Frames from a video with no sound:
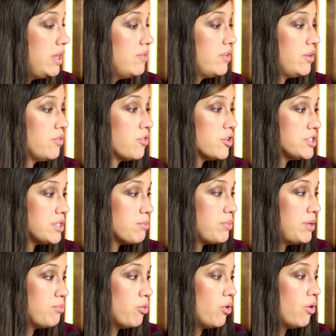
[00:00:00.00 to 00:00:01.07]
even for some
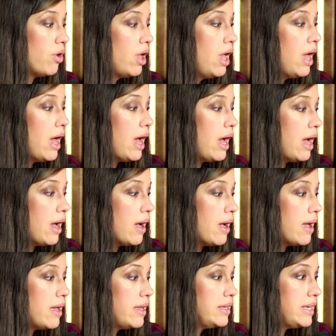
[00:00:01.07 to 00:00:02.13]
people
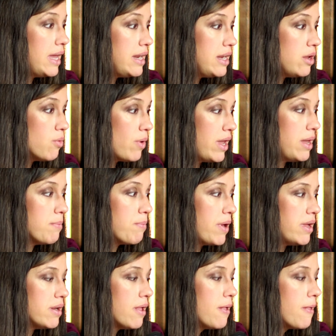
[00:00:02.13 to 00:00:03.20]
gaining weight. But